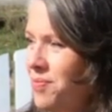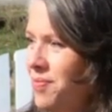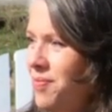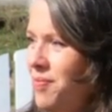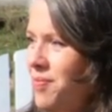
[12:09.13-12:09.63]

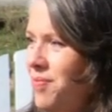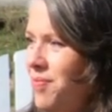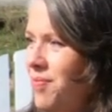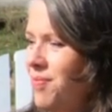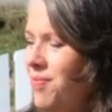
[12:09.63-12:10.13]

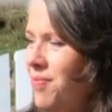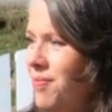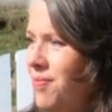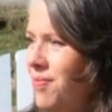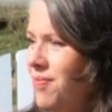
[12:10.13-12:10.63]

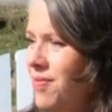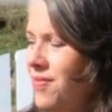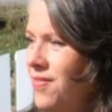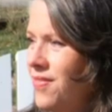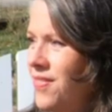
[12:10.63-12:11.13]

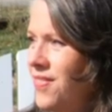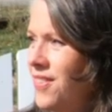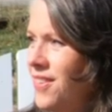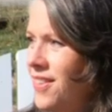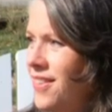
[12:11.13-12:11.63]

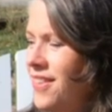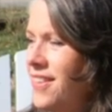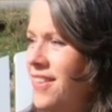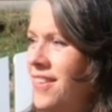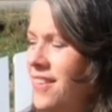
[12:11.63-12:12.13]

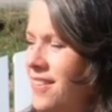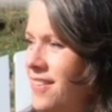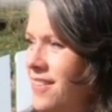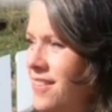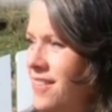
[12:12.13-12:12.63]

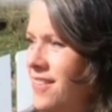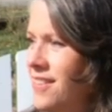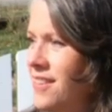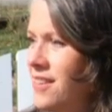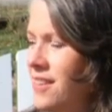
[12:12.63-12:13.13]

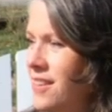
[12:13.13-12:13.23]
[no speech]